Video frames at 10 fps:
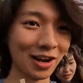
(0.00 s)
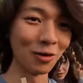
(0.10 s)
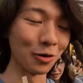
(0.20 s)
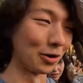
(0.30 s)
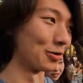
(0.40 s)

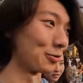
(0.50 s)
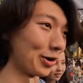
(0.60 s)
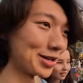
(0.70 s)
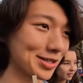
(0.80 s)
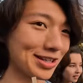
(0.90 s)
logo.
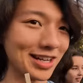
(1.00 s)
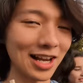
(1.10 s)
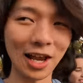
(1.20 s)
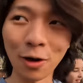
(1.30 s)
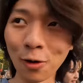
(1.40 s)
We also need
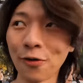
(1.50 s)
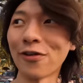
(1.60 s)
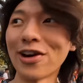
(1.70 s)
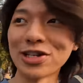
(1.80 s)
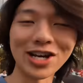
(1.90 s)
a logo
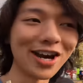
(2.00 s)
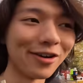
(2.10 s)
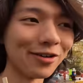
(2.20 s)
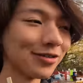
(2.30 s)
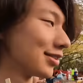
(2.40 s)
for our
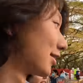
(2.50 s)
channel.